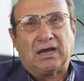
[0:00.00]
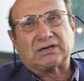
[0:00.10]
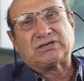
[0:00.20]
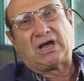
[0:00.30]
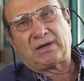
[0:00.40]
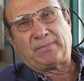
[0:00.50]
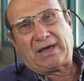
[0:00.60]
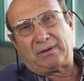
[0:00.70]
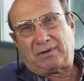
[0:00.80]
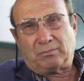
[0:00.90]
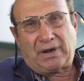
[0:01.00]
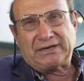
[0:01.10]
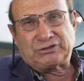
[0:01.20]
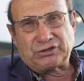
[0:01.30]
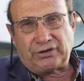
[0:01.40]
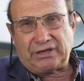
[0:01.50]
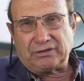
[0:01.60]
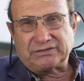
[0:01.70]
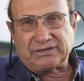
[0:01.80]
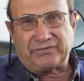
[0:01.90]
I'll talk about my journey
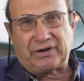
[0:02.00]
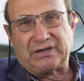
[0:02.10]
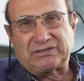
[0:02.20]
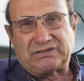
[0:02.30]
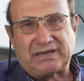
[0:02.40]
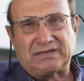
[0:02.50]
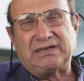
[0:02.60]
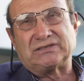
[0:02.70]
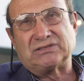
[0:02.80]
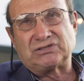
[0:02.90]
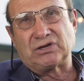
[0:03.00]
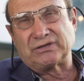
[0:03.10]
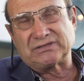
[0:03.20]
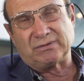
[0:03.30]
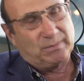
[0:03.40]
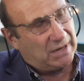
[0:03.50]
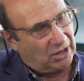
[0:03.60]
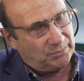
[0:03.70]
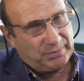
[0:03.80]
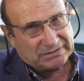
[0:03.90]
using various techniques and showing some of my
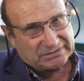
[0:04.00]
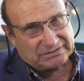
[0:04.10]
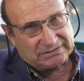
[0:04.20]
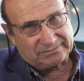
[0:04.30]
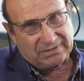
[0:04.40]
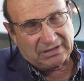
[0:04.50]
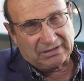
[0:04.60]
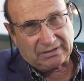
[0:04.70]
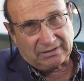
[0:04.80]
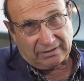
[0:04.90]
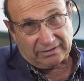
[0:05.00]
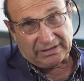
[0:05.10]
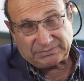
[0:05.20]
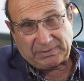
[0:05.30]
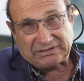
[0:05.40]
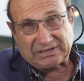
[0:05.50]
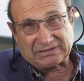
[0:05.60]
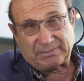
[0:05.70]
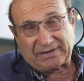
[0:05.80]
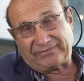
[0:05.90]
art pieces. This piece
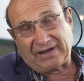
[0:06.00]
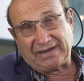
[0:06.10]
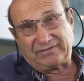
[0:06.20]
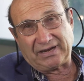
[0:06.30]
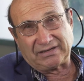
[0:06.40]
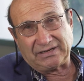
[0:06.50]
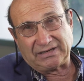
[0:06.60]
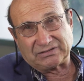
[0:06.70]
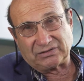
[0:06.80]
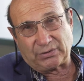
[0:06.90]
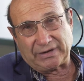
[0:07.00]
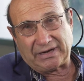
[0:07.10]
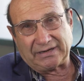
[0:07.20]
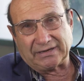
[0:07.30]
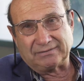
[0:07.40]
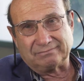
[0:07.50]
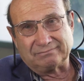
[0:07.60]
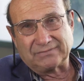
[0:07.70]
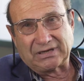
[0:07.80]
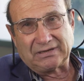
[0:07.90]
has about five techniques in creating it.
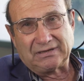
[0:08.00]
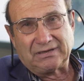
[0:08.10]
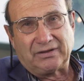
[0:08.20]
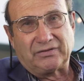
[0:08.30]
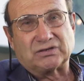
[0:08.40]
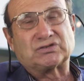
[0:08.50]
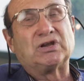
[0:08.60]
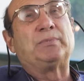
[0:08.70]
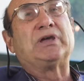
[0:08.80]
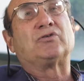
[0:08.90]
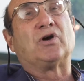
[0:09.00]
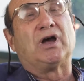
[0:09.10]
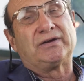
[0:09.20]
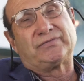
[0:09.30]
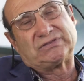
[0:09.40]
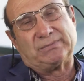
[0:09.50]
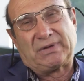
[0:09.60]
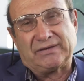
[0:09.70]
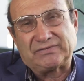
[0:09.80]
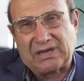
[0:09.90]
There's going to be a drawing for some
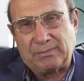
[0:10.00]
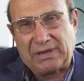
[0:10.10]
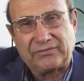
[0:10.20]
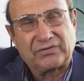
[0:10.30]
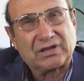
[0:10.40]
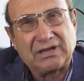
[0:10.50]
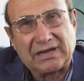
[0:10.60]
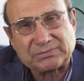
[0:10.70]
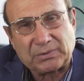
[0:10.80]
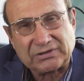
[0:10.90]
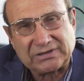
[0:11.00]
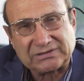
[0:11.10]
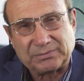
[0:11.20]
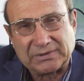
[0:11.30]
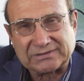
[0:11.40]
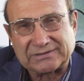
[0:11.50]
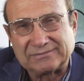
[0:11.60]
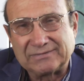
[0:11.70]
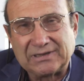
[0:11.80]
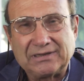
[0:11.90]
gifts I made for the class participants.
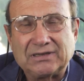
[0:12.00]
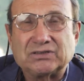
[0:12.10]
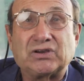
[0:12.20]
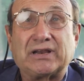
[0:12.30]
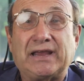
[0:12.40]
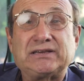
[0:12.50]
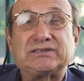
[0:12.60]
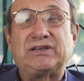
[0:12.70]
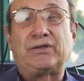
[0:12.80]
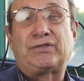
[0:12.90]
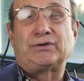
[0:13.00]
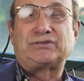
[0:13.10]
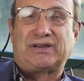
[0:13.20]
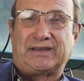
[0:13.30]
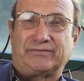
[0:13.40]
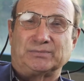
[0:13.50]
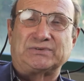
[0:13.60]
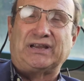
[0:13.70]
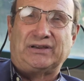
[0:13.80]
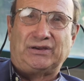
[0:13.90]
So I'd like to see you Thursday from
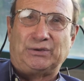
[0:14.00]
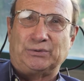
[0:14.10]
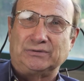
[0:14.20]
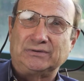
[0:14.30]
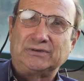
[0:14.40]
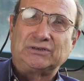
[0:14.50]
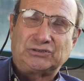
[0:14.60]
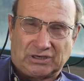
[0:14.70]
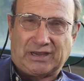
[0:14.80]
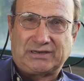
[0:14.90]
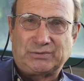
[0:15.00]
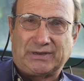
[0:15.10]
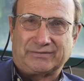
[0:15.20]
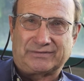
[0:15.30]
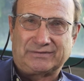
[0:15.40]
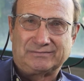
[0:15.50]
10 to noon, July 12th.